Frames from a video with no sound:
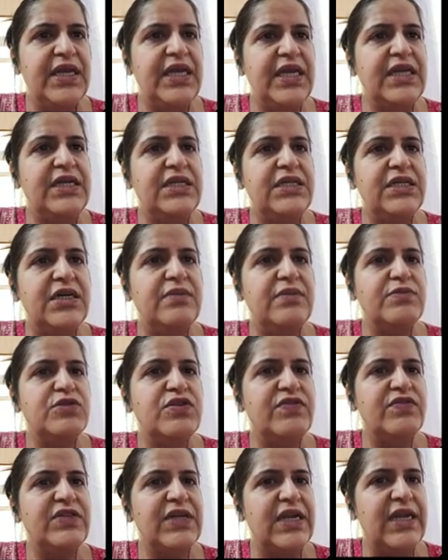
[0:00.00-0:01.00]
in terms
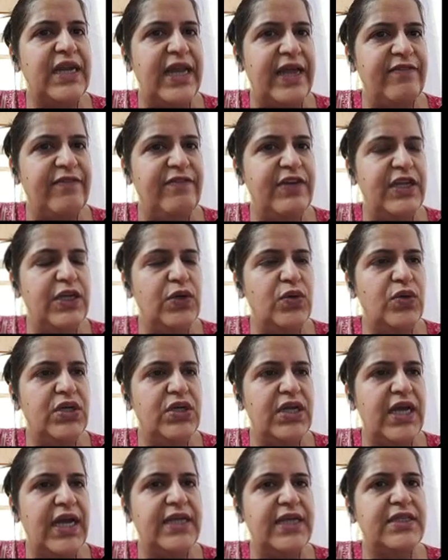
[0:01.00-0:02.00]
of their livelihood
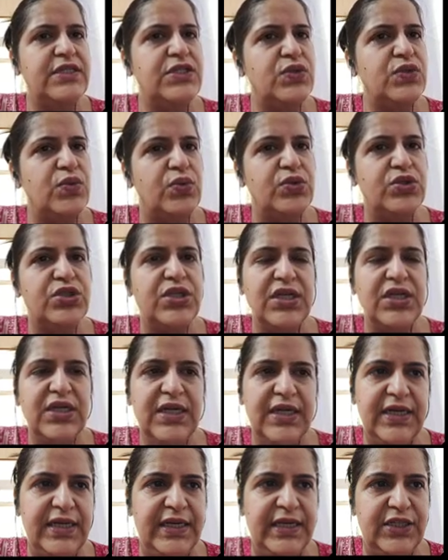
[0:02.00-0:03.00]
and social
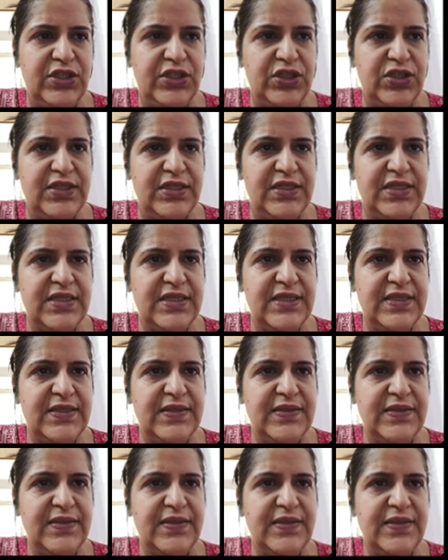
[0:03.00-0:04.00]
conditions.
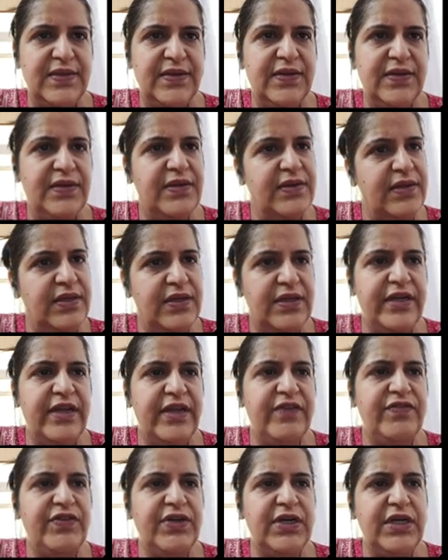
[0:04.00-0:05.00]

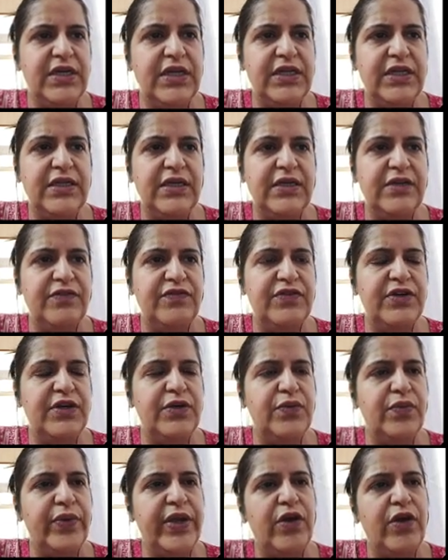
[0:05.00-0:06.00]
Definitely the
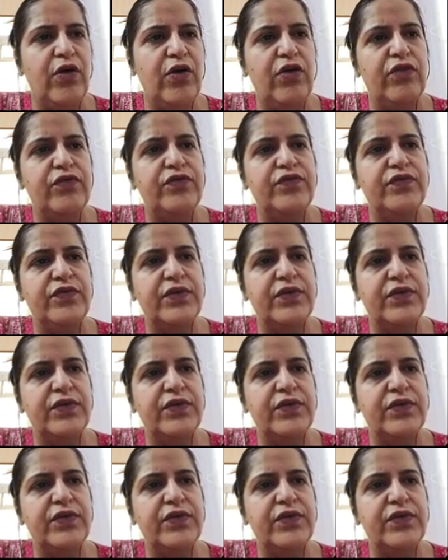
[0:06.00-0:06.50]
different way of